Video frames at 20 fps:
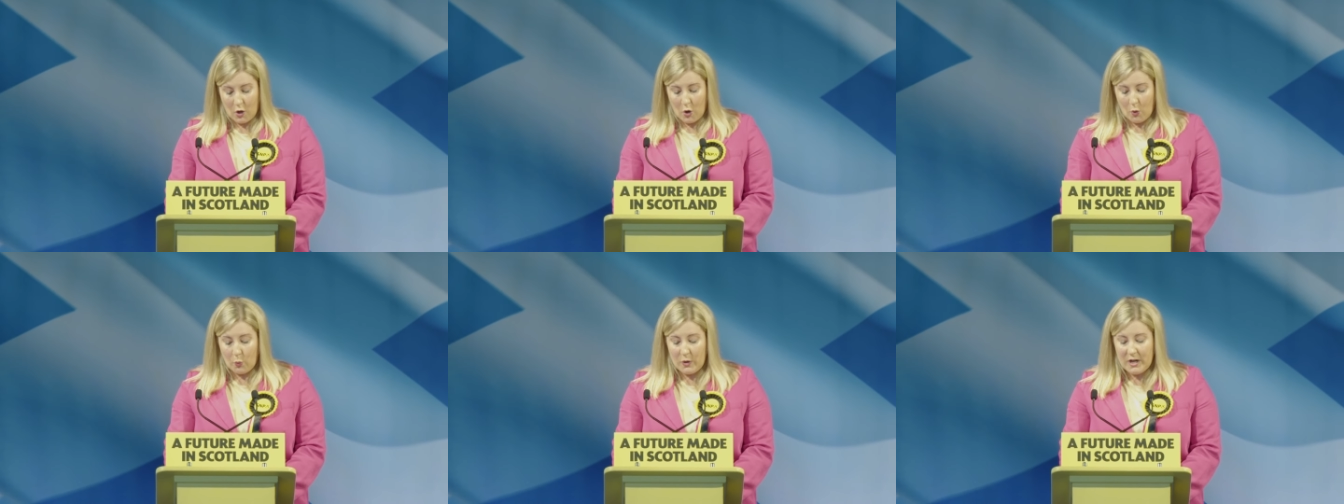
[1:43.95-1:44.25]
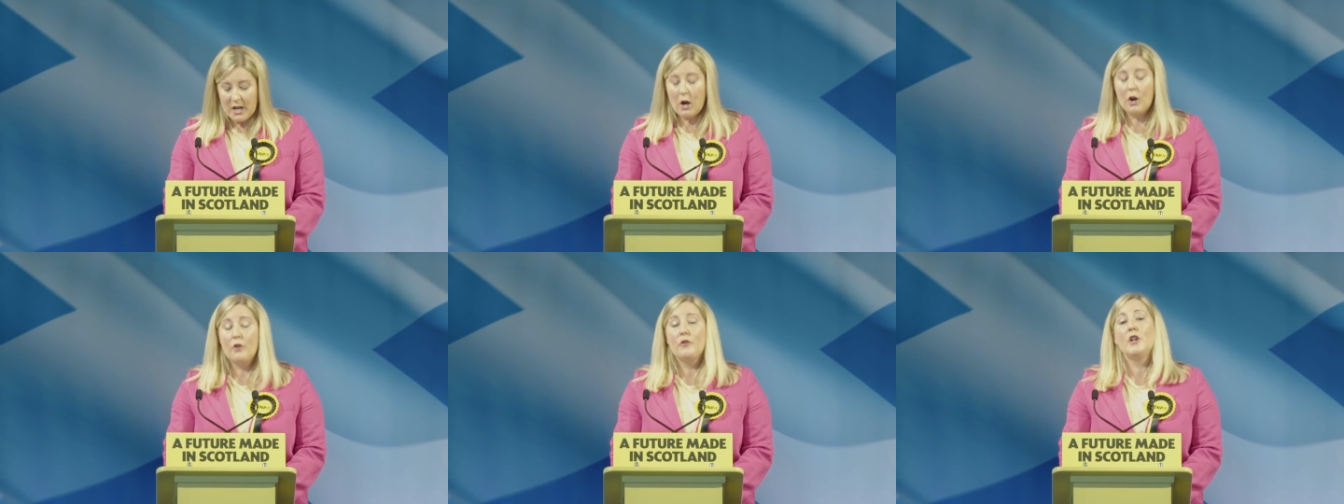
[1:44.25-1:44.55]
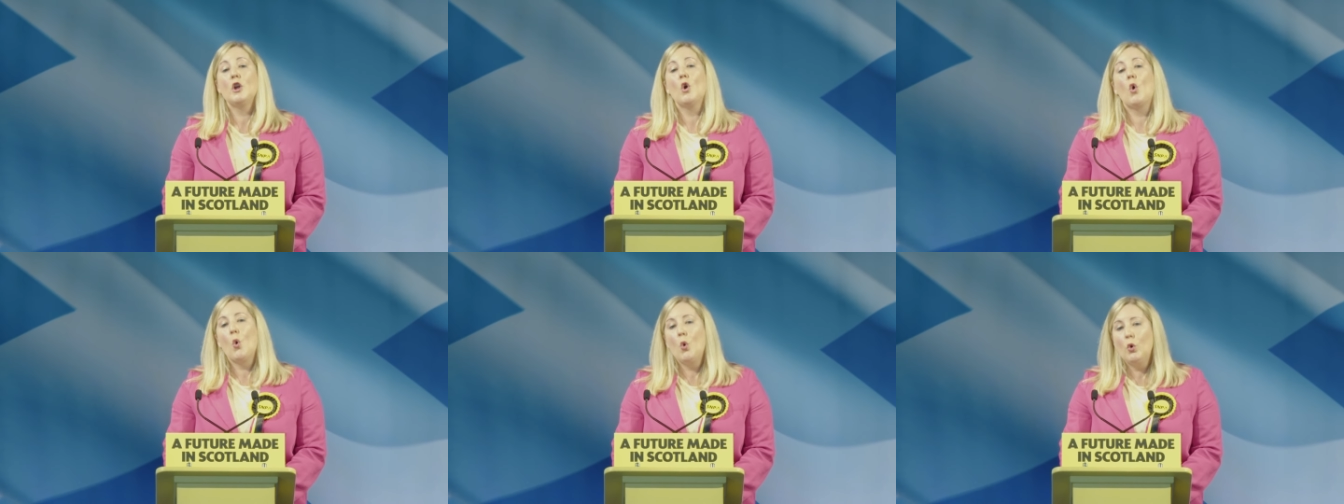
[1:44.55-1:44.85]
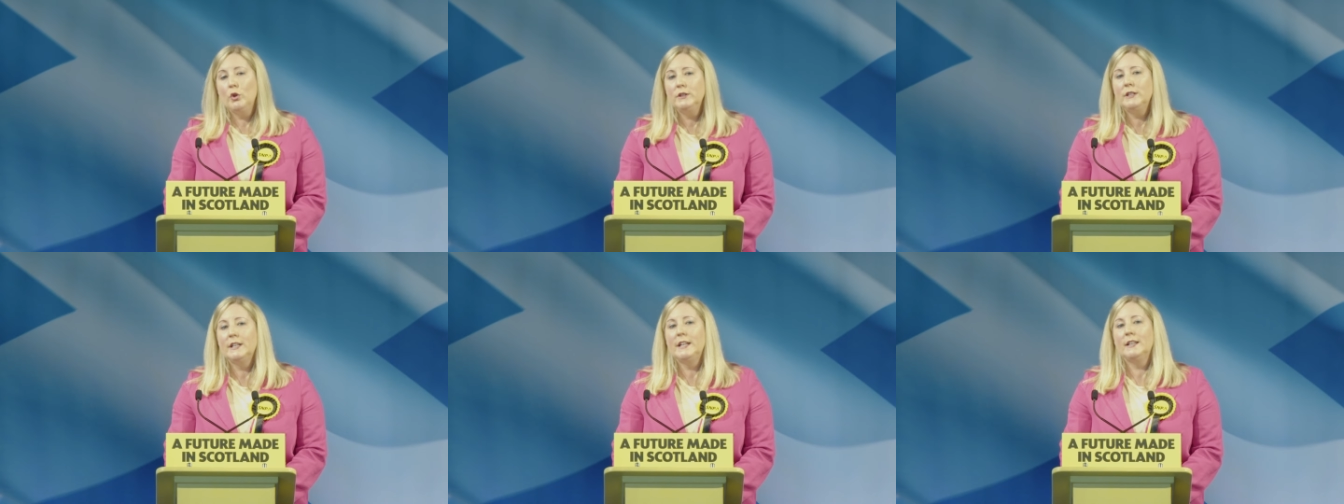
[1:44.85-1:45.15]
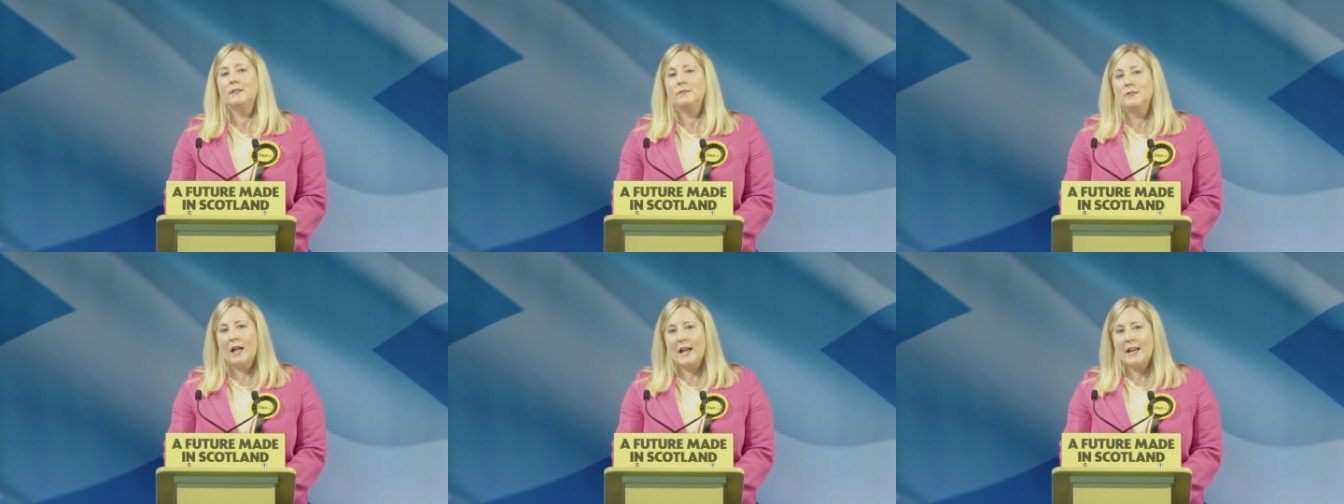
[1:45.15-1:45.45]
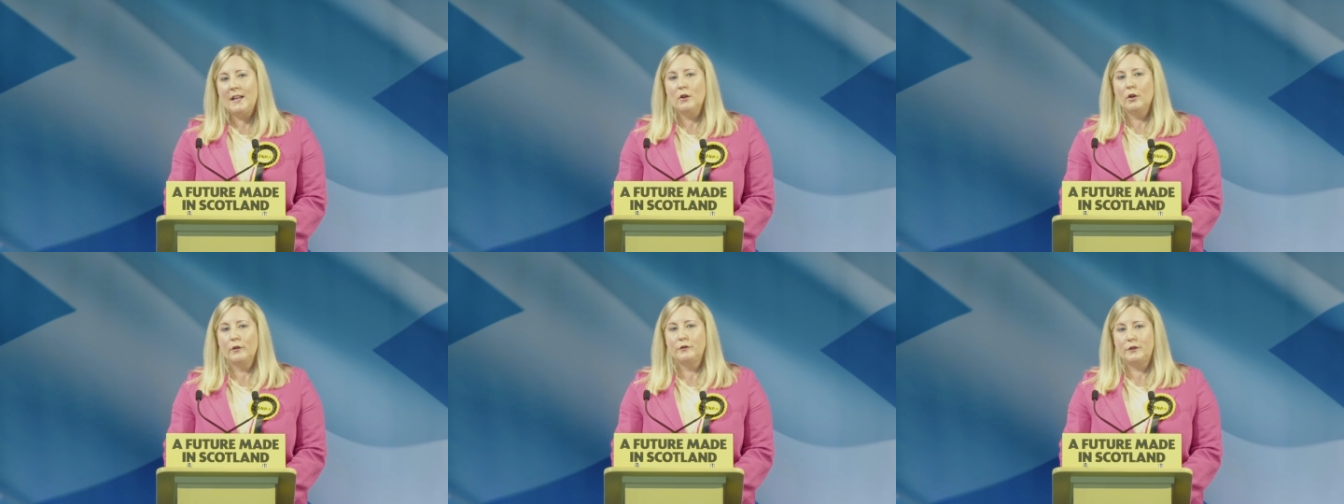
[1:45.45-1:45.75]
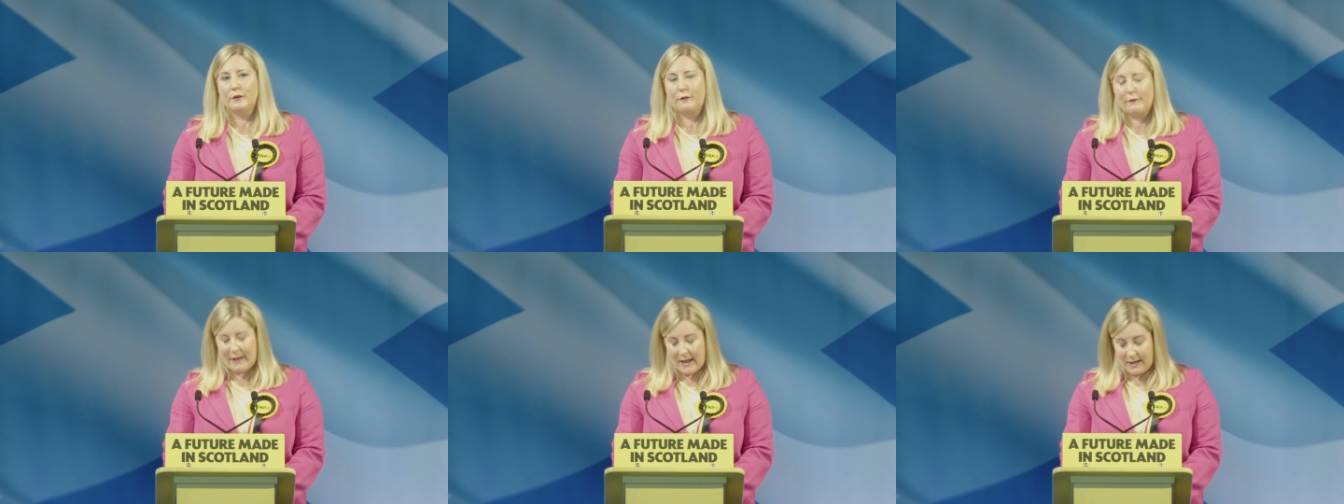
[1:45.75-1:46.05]
We are the only line of
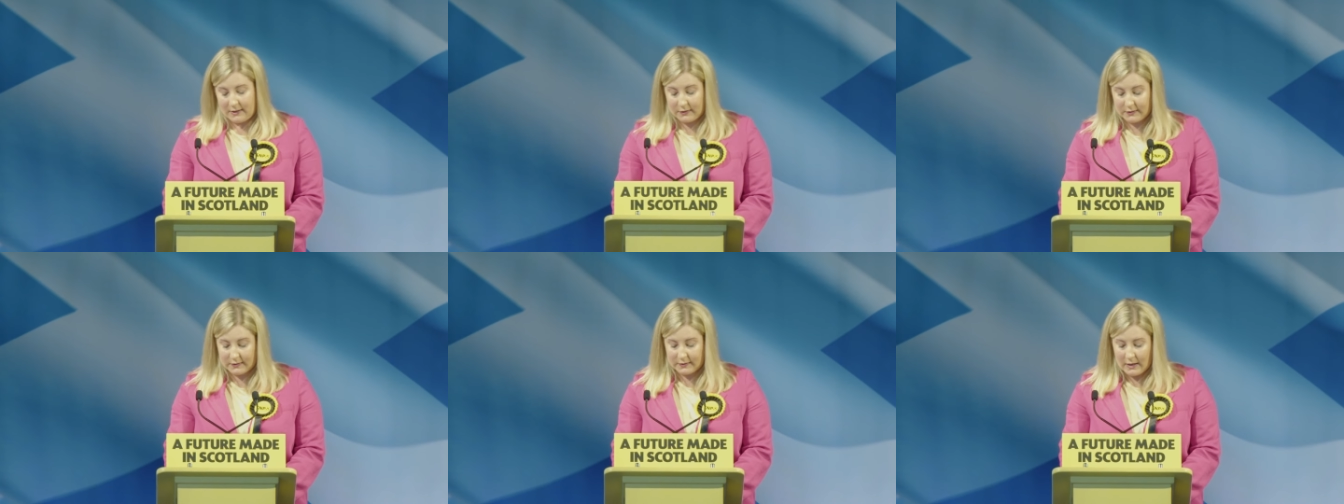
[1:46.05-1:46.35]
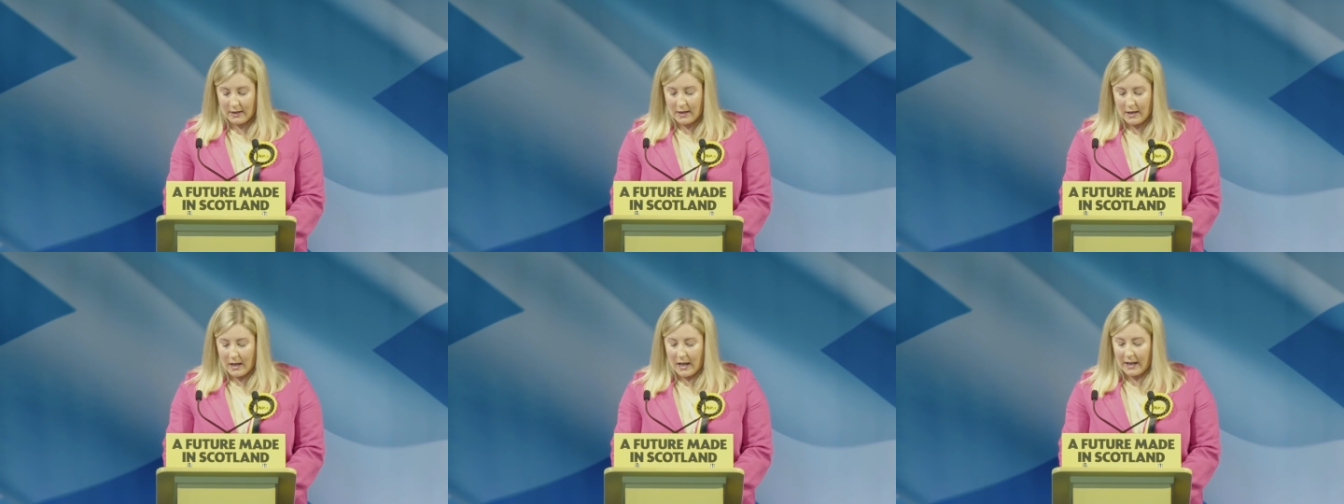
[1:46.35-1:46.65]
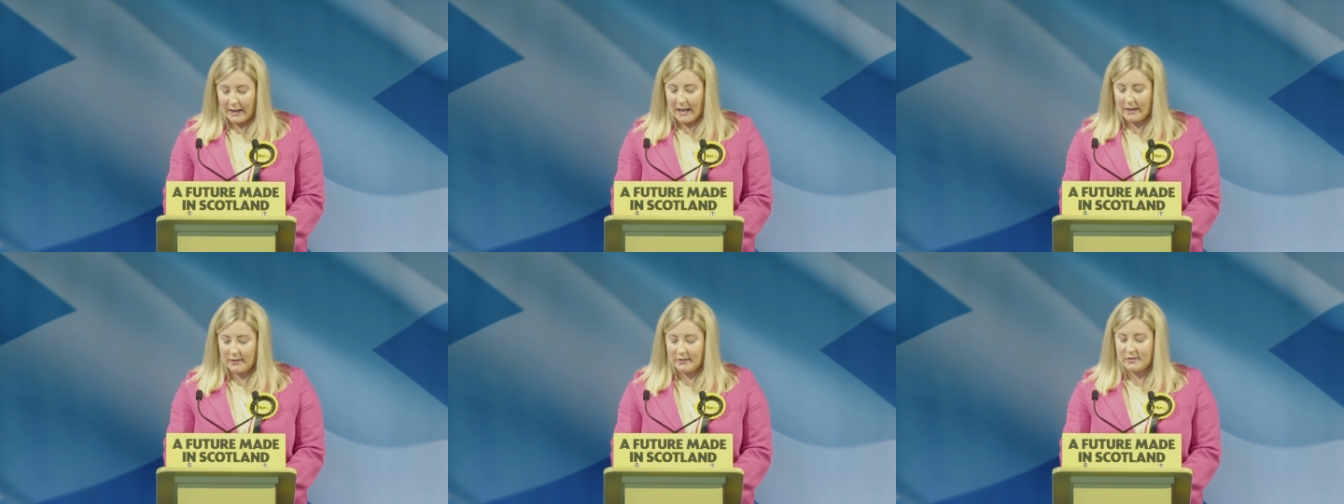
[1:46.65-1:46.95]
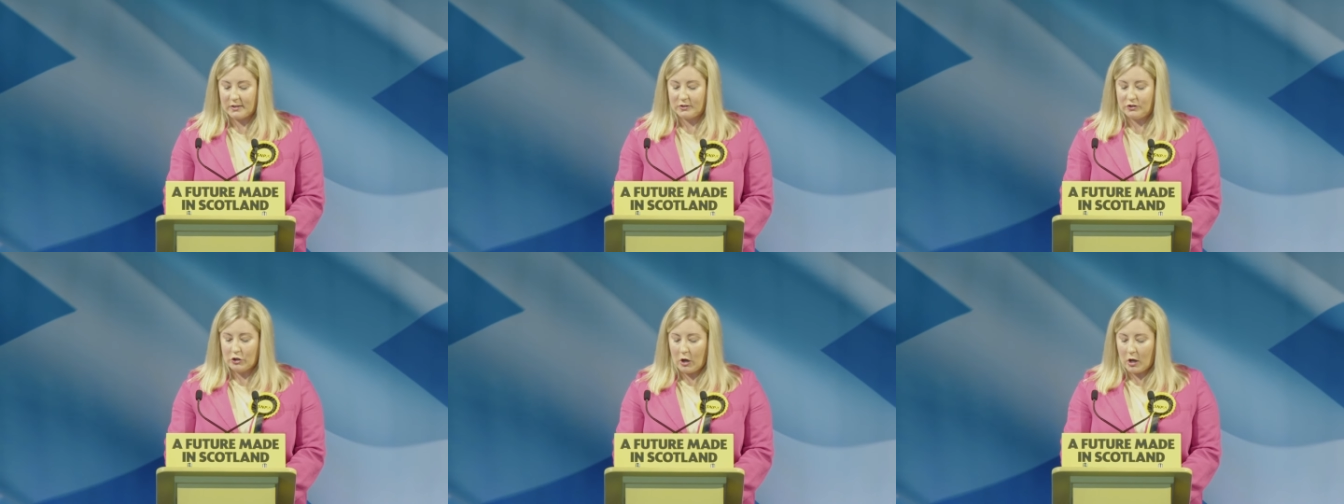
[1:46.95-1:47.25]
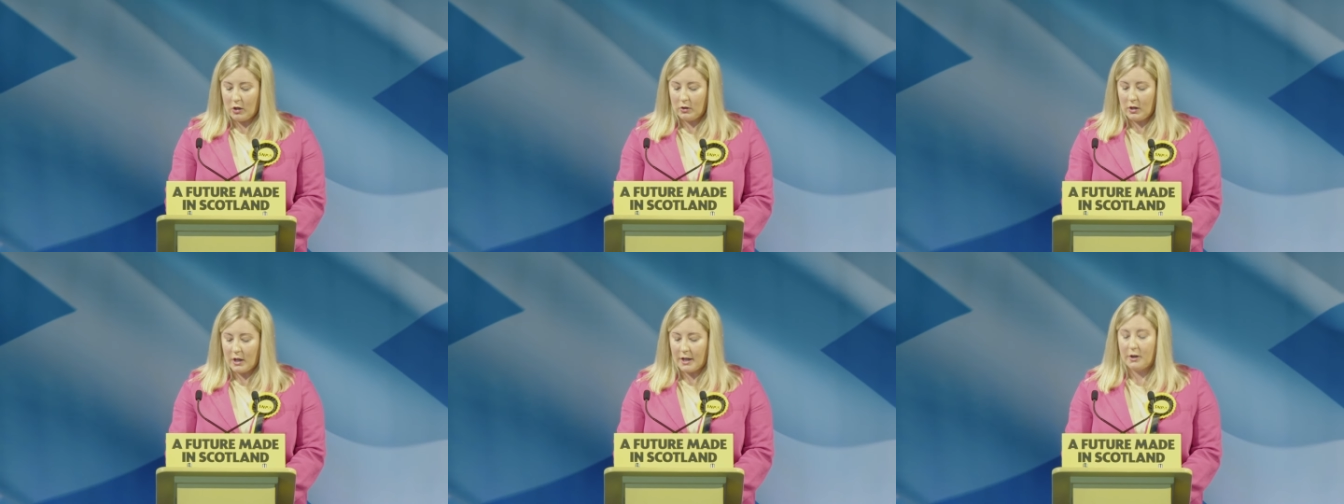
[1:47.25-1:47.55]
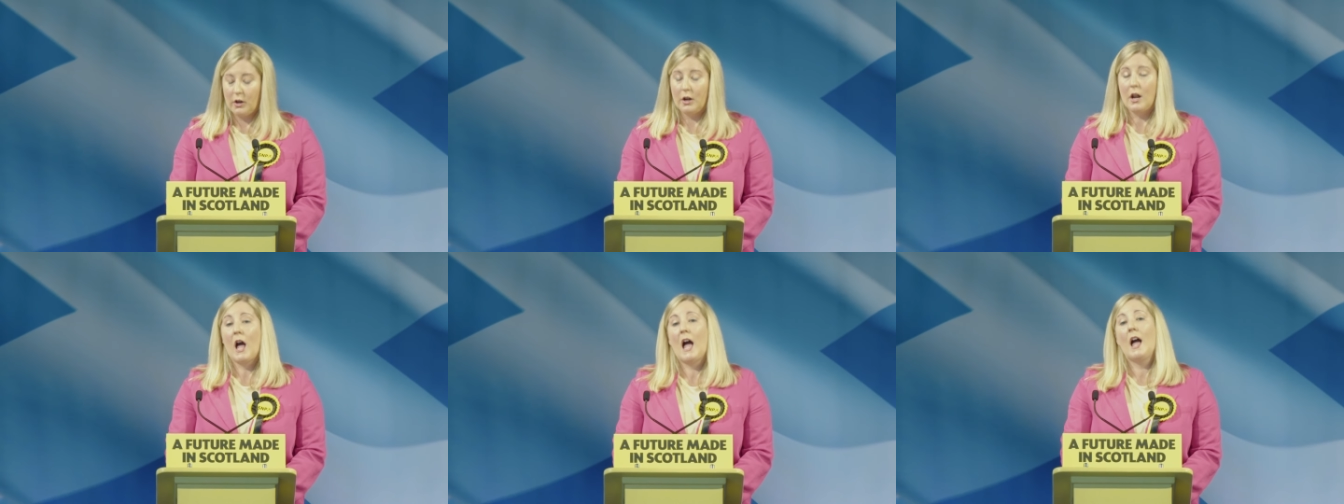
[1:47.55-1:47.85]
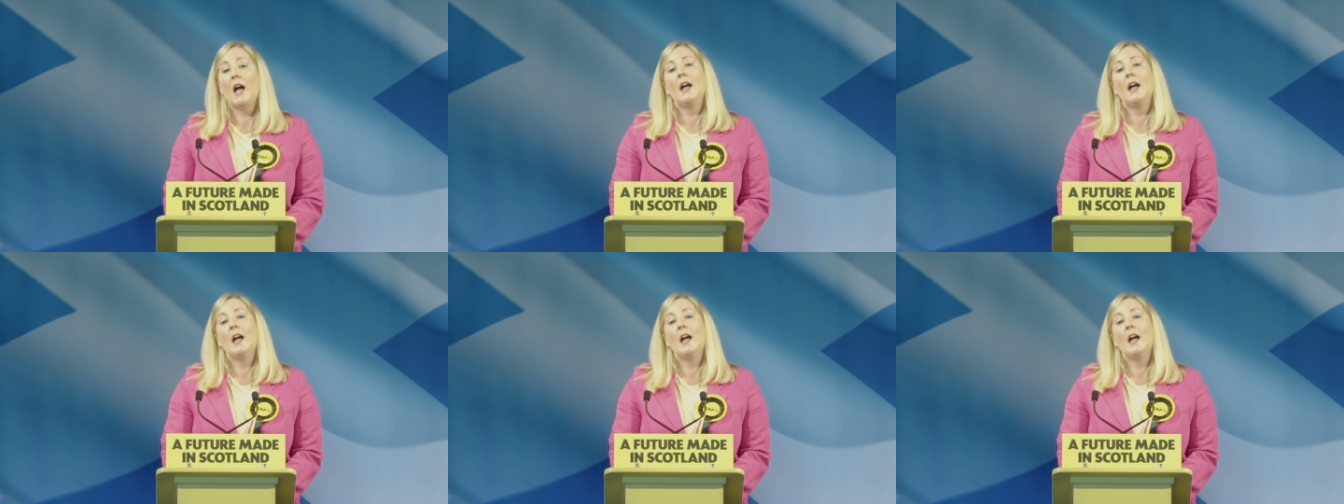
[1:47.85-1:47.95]
defence against a dull and